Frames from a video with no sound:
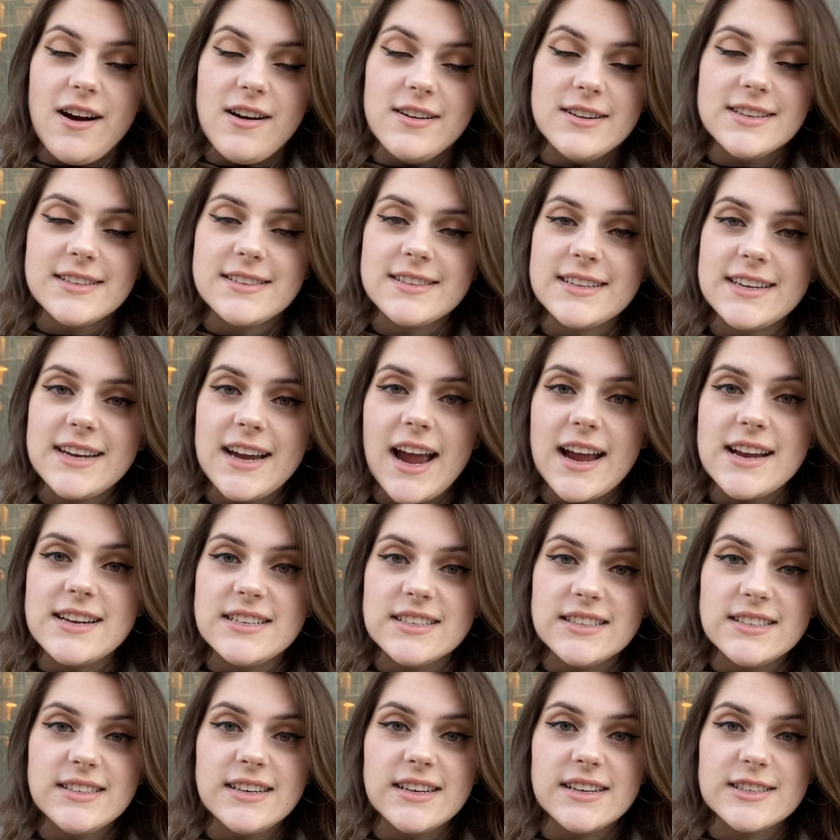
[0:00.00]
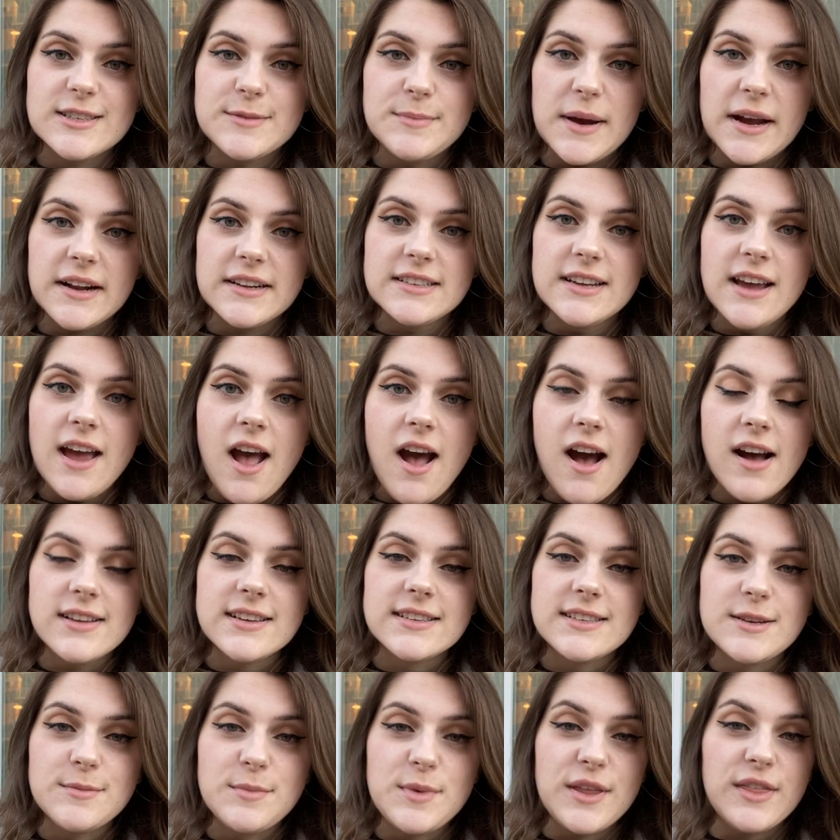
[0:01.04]
Honestly, I didn't expect
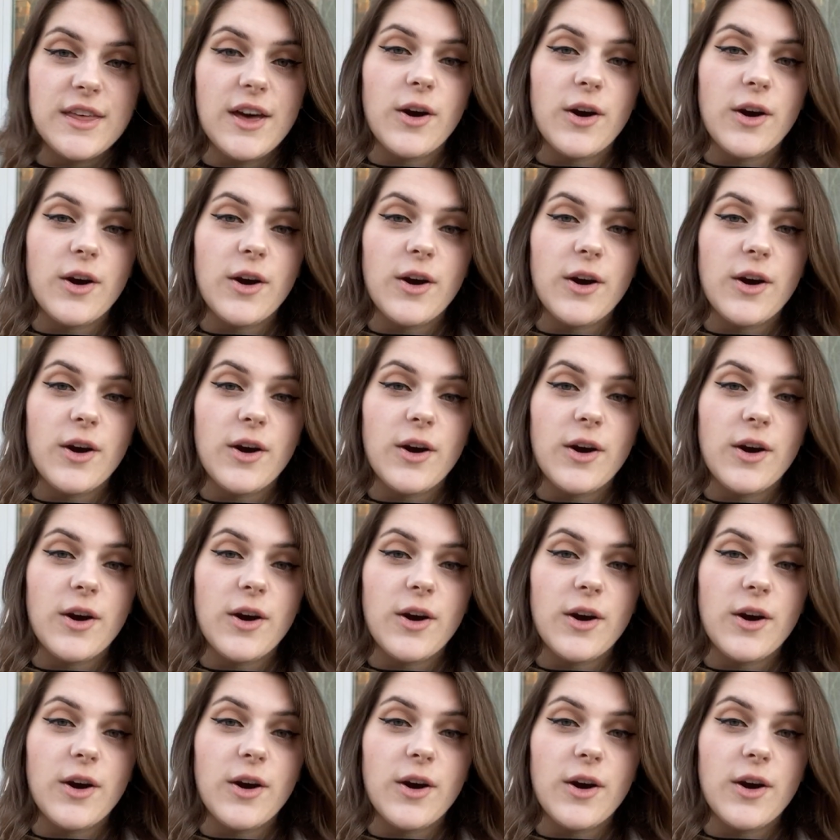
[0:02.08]
us to be